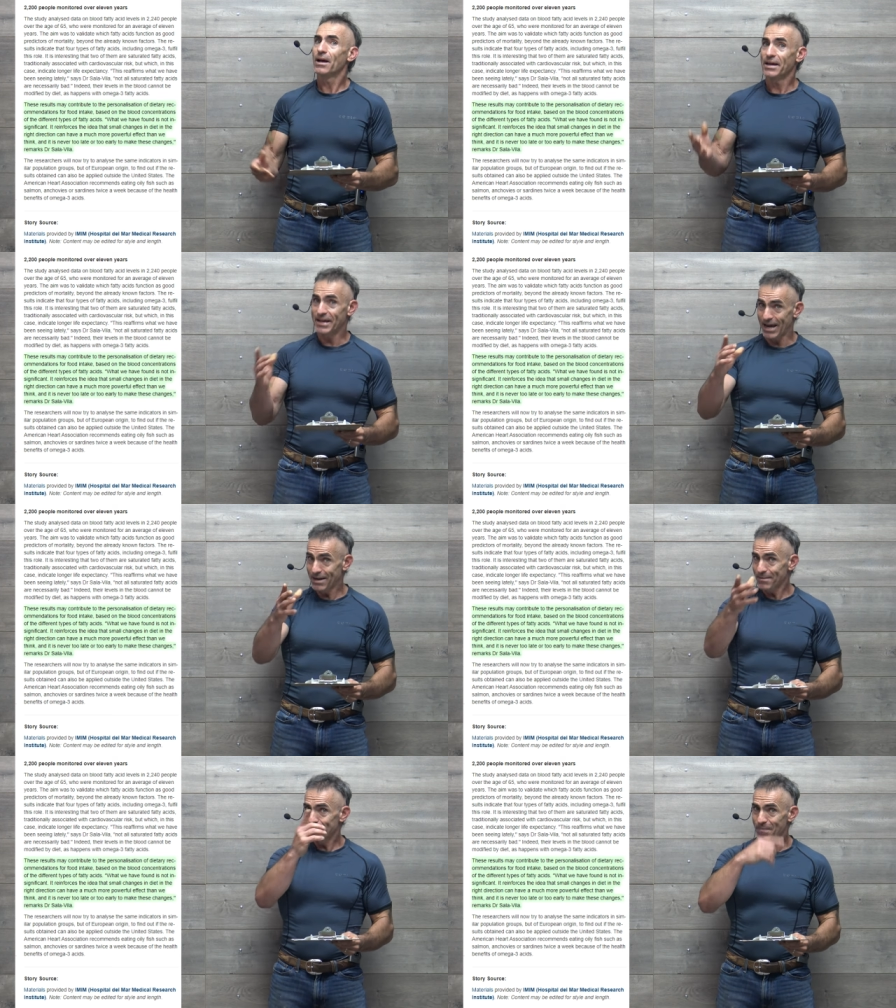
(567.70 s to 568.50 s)

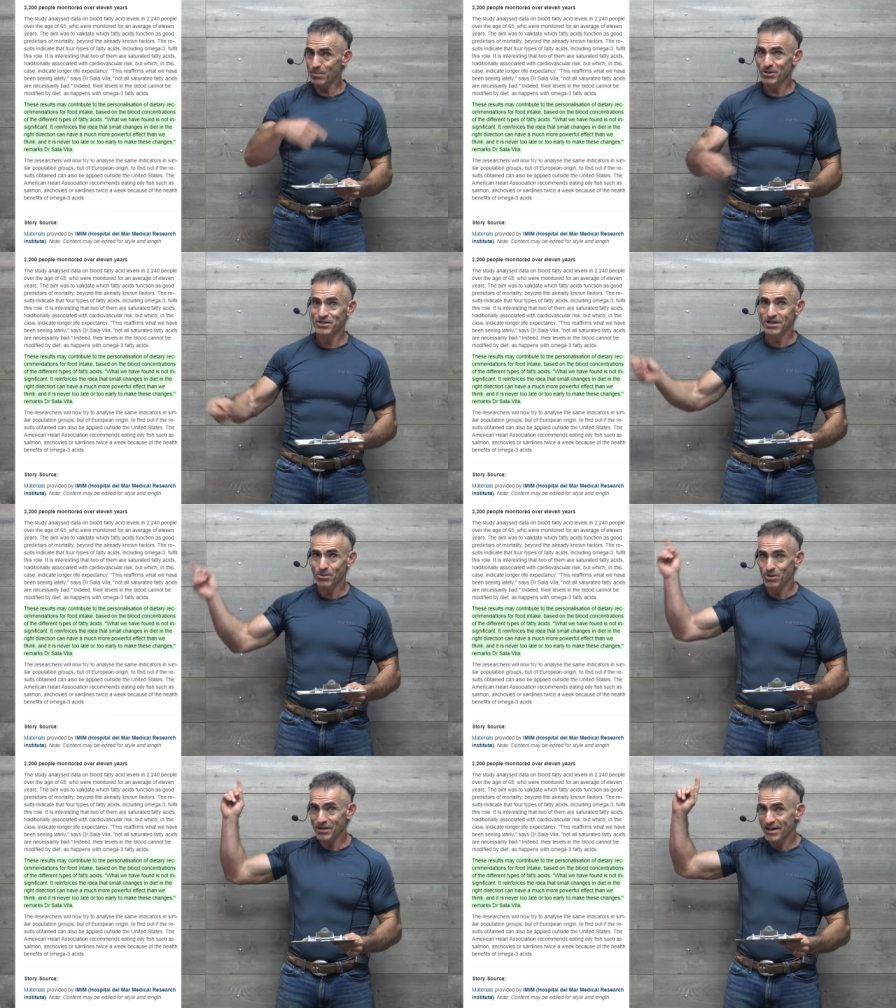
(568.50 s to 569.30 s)
Again, remember the study
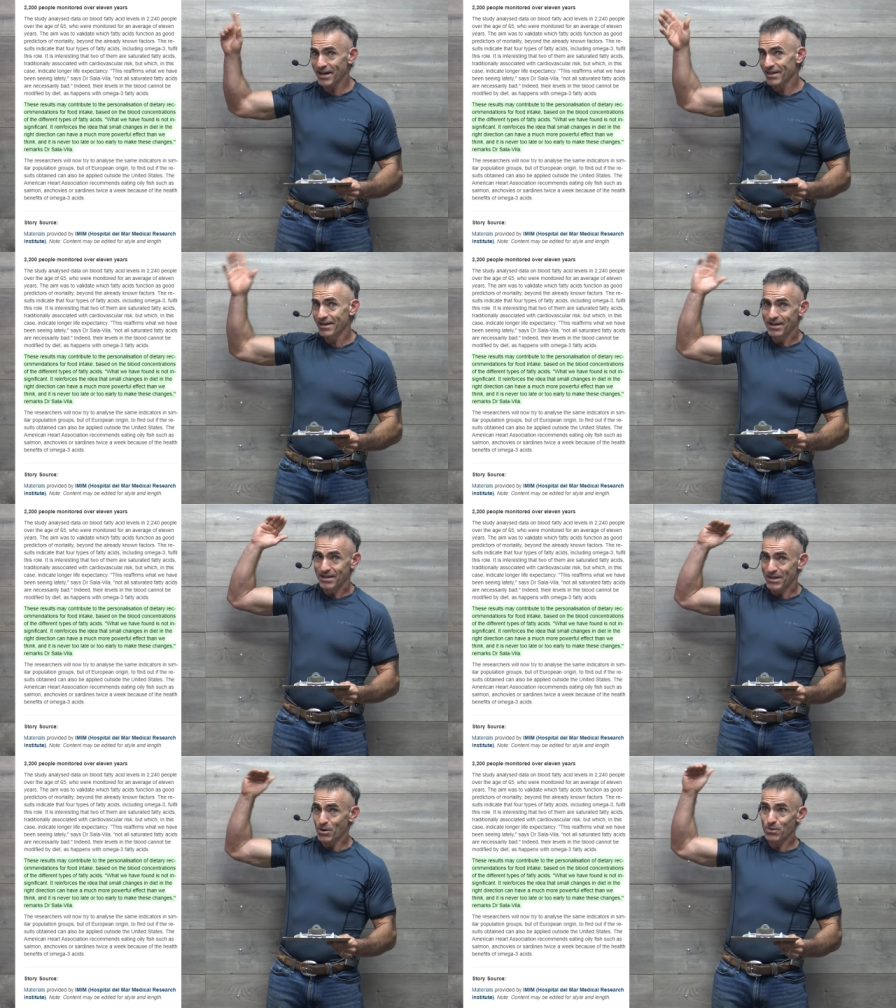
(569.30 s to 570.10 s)
we're looking at?
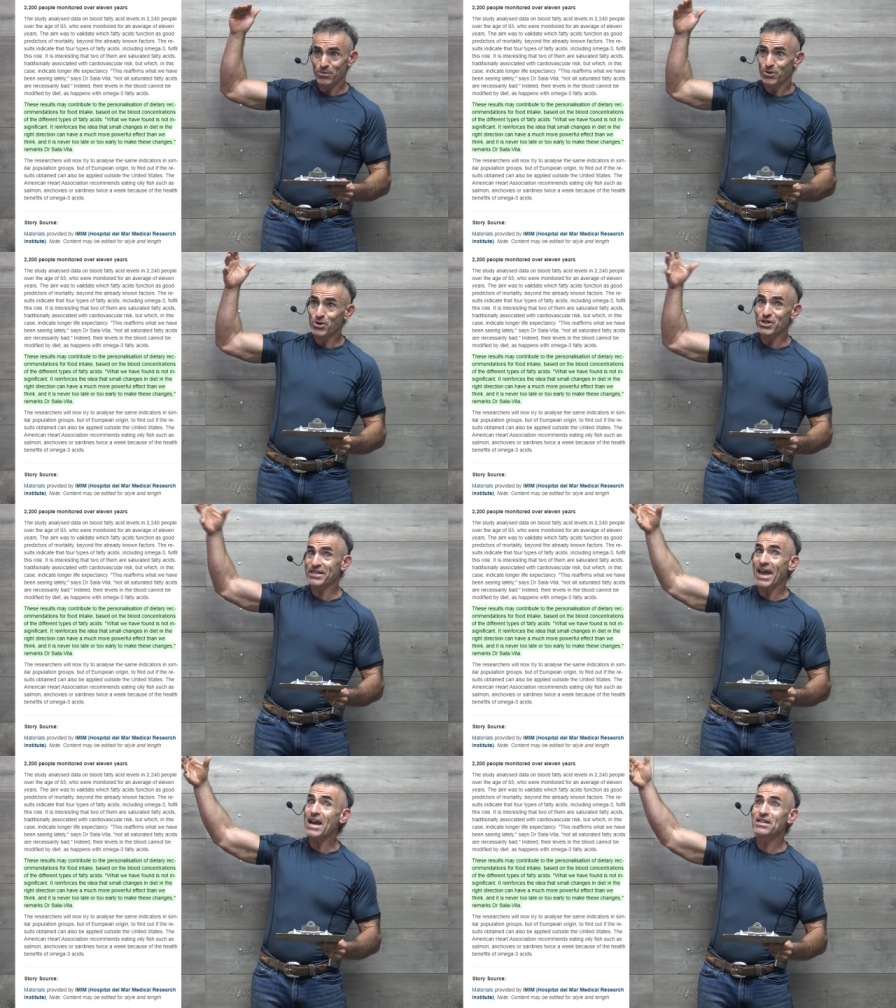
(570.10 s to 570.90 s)
They were just
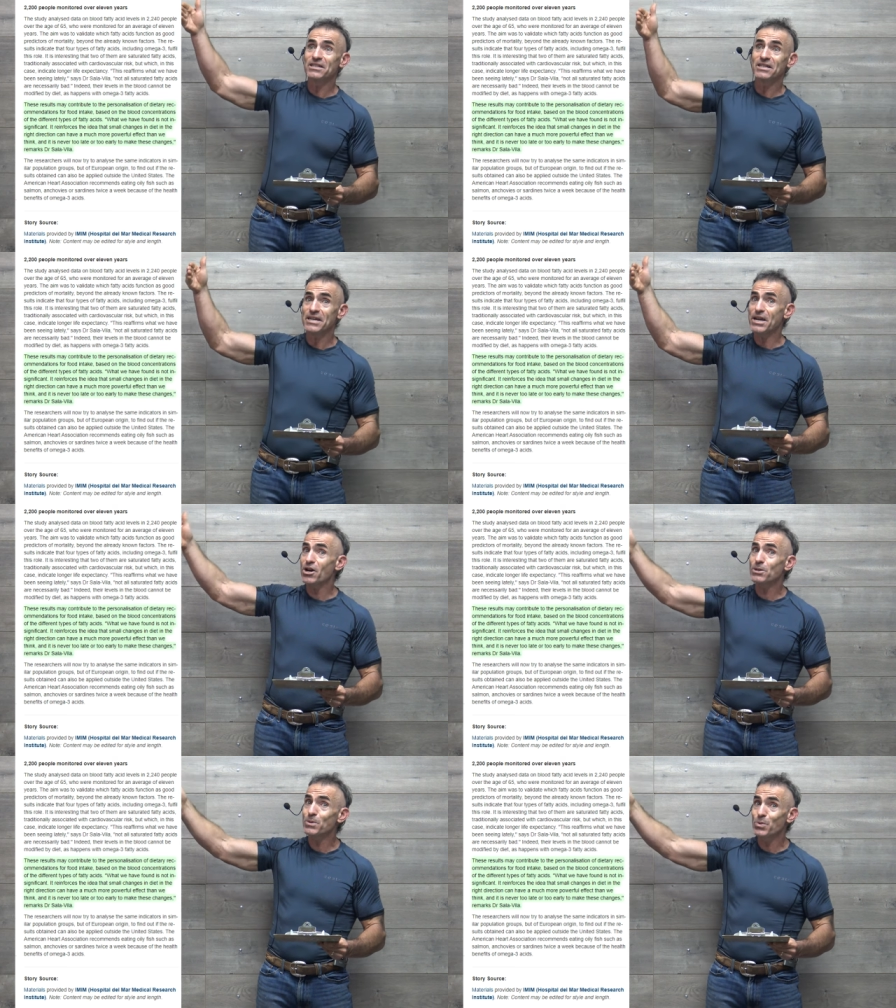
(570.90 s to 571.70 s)
gauging the
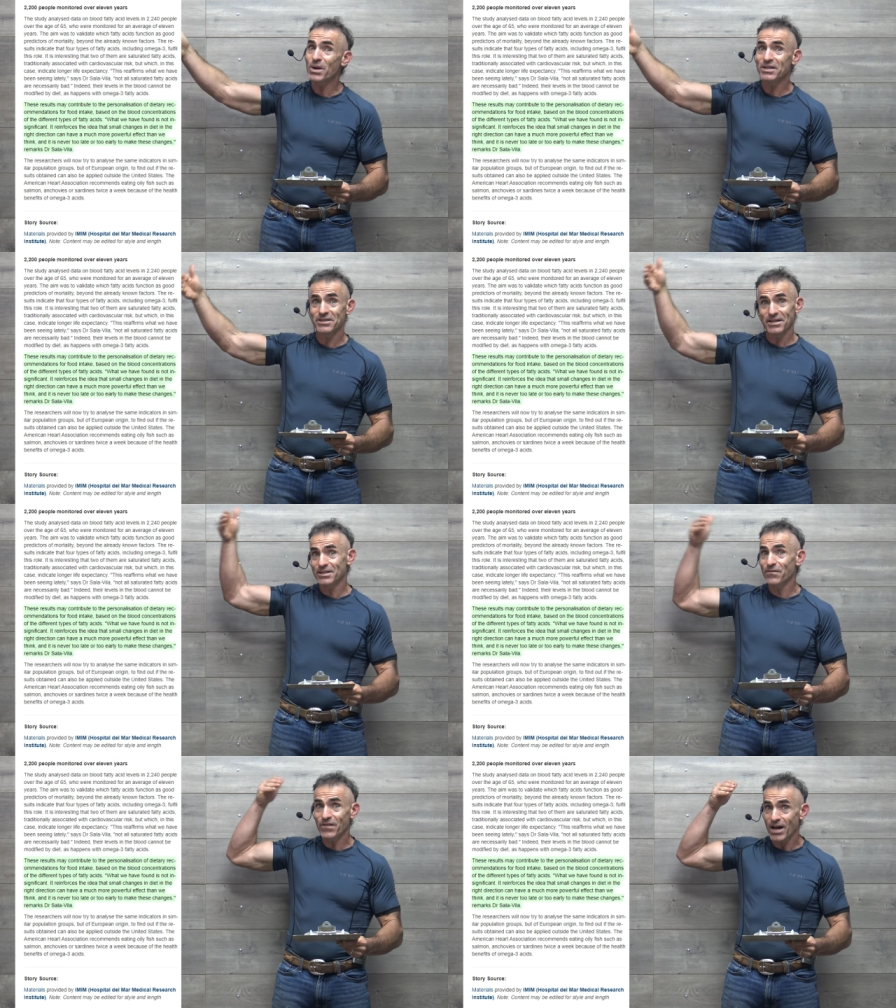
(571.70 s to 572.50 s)
years between
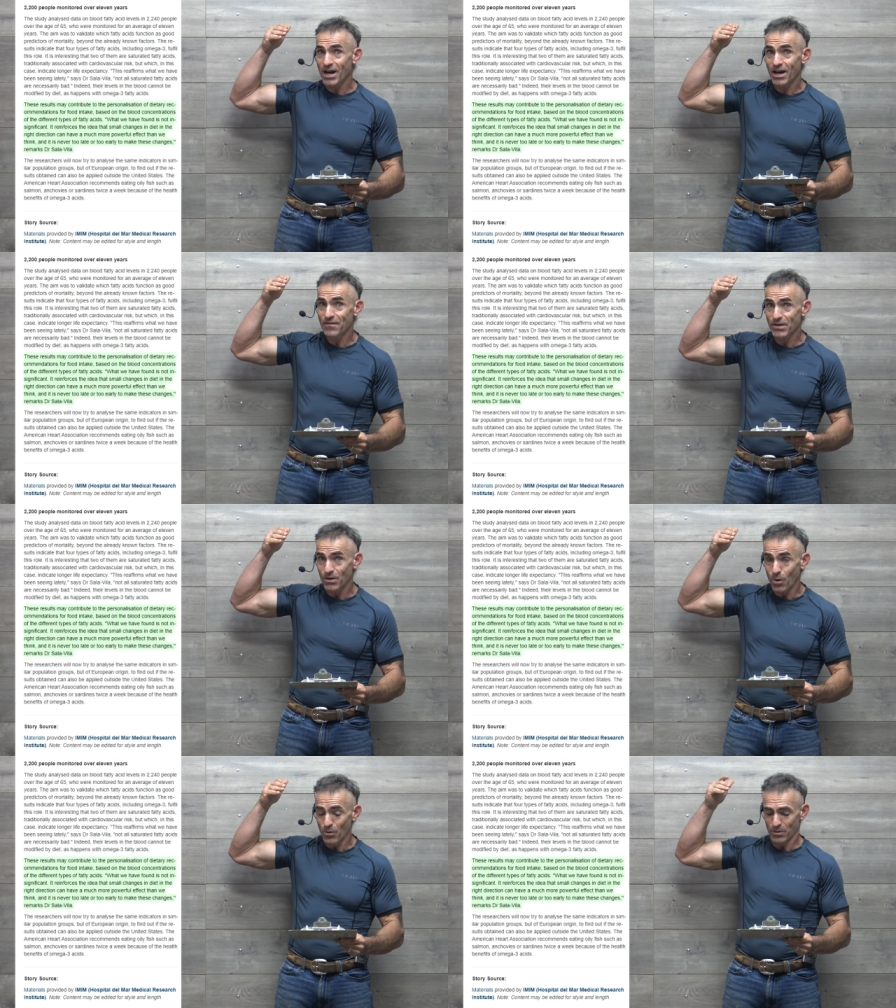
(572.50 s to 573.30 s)
65 and
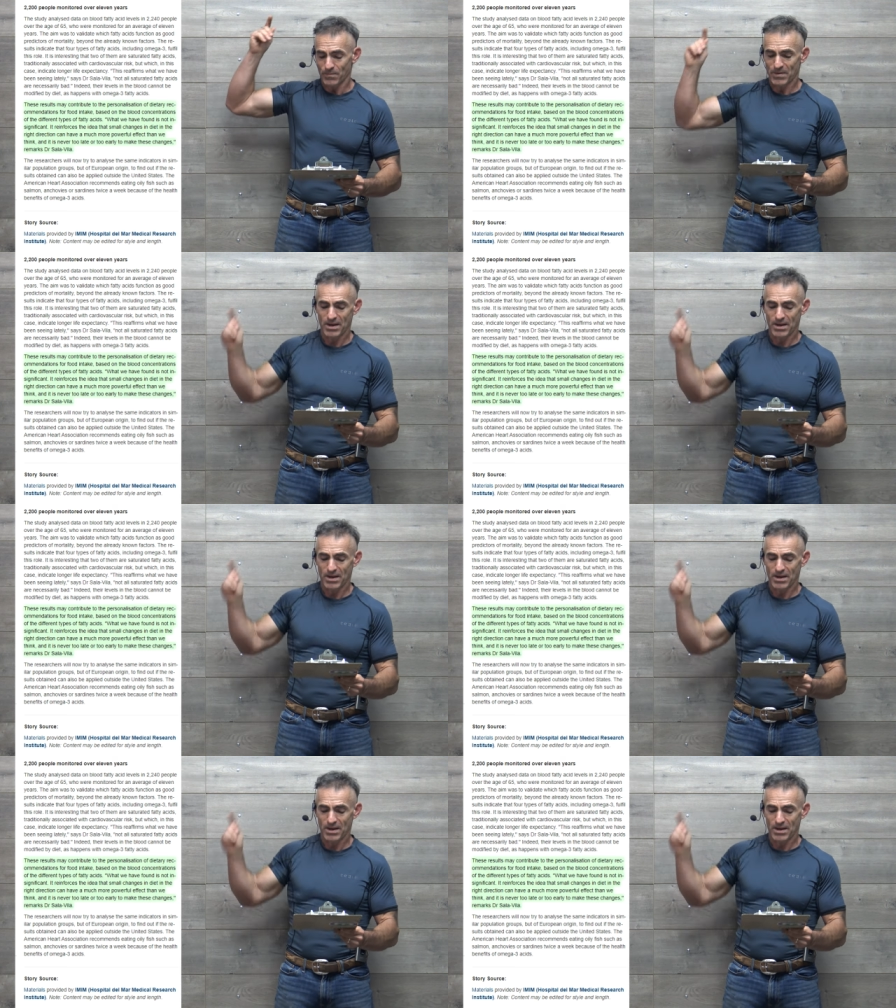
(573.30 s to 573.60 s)
older.